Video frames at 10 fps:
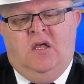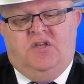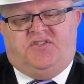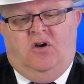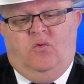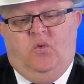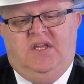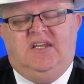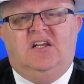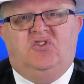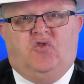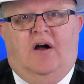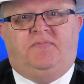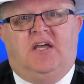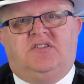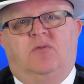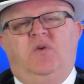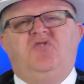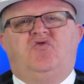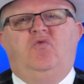So we did a drop test, and
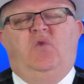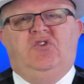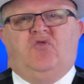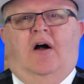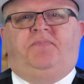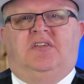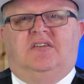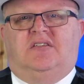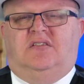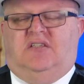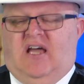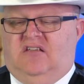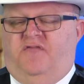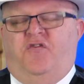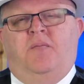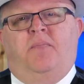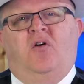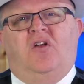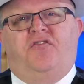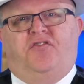we dropped this test from
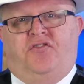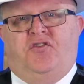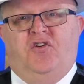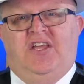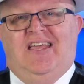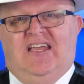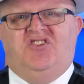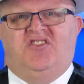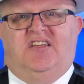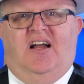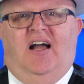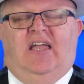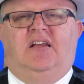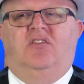about 30 inches in height.